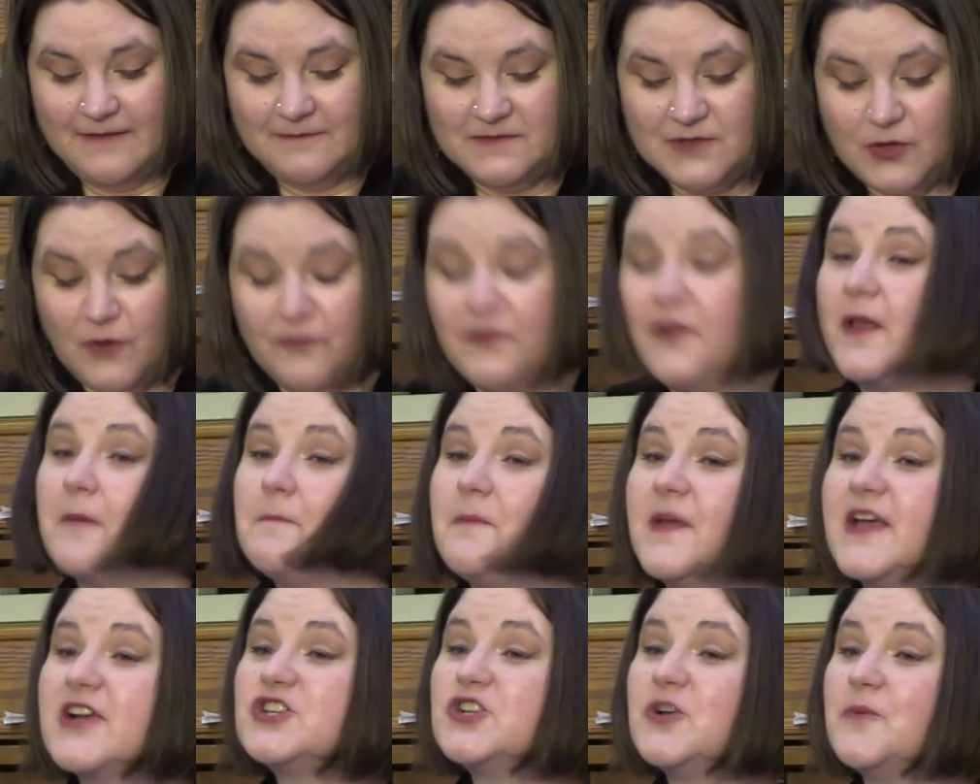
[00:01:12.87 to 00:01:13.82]
So if you can
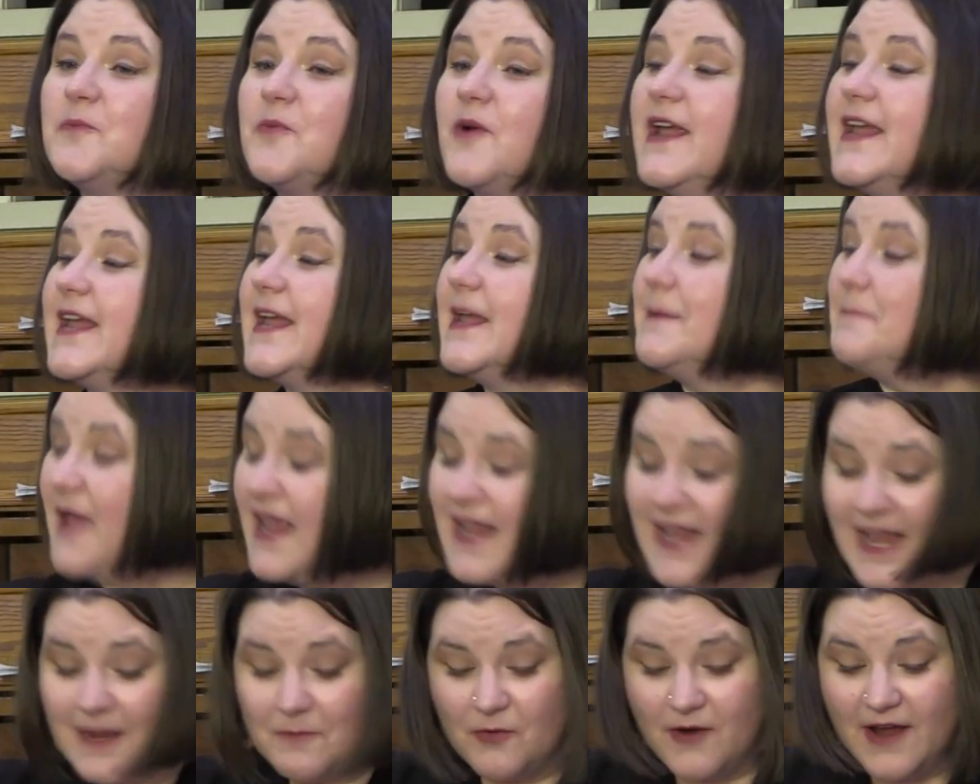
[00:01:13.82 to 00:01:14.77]
picture
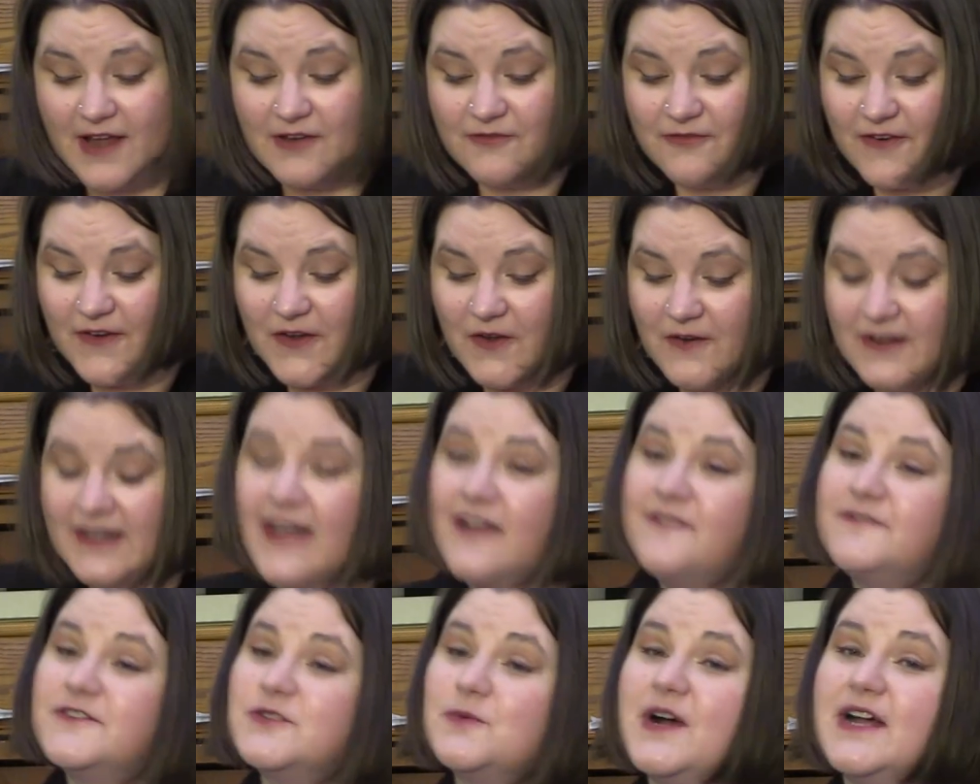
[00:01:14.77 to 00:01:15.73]
baking bread for your
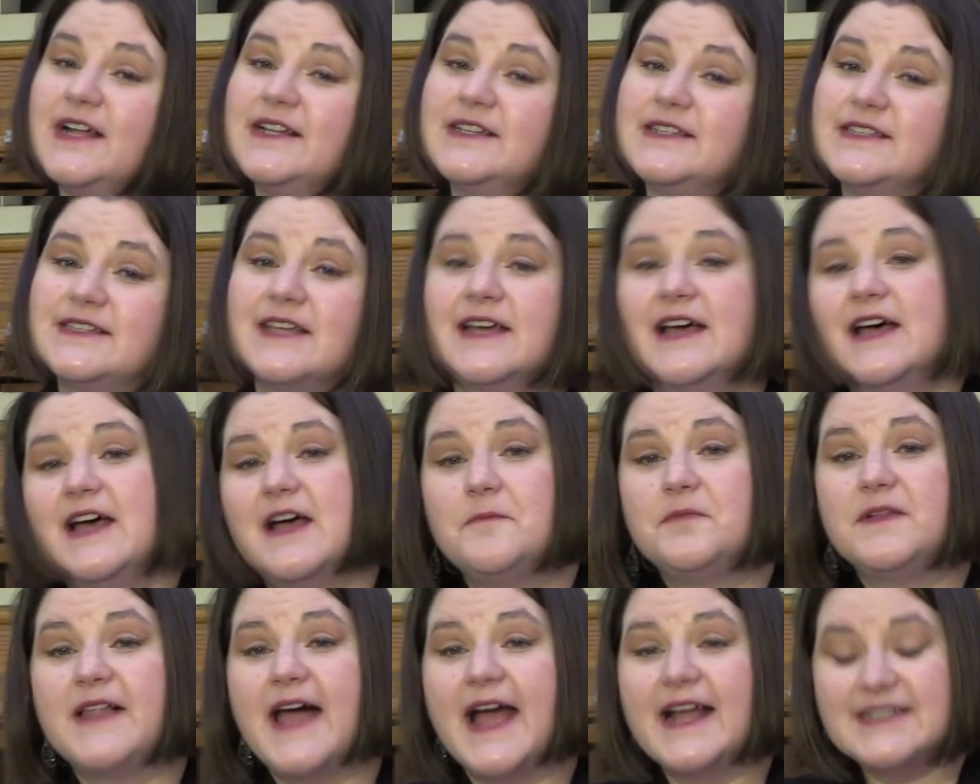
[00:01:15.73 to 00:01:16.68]
loved ones,
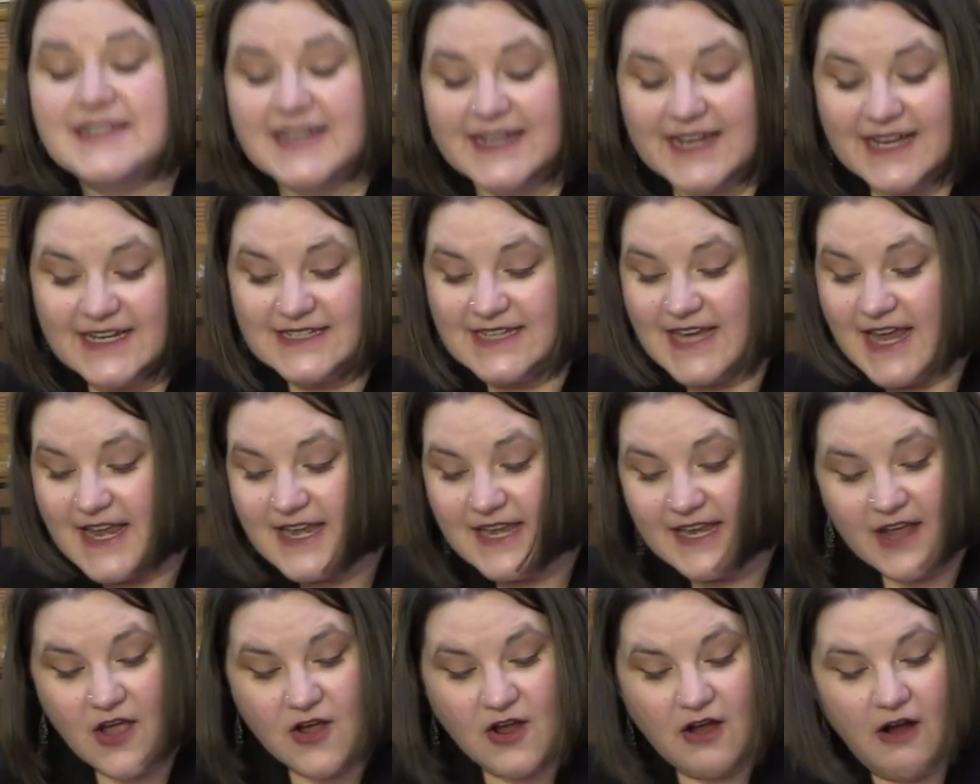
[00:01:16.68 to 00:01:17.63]
planting and
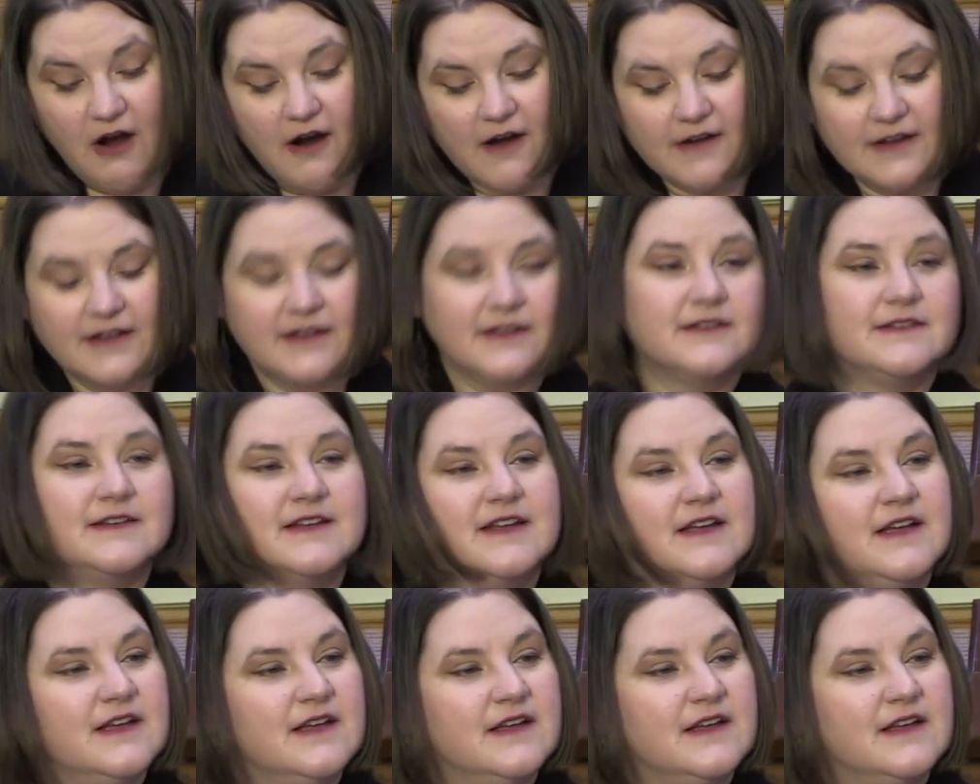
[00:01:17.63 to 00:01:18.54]
tending a garden,